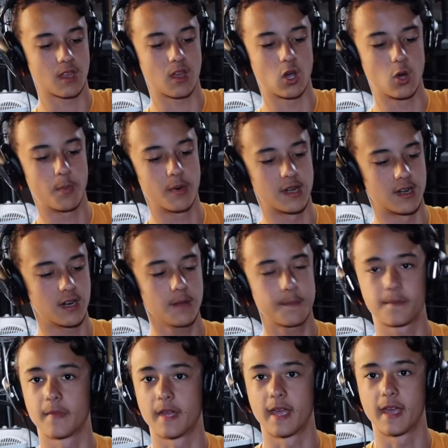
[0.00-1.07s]
open it up,
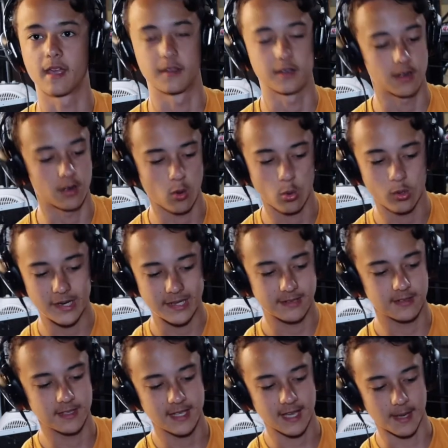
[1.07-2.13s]
and I already
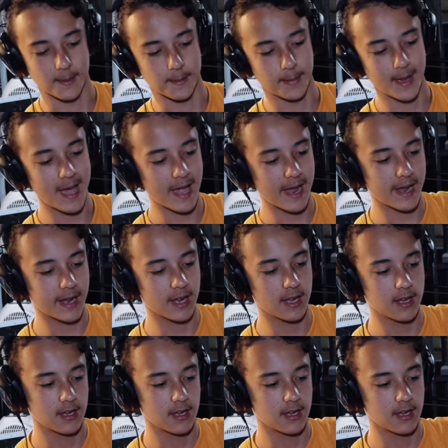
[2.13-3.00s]
see a bag.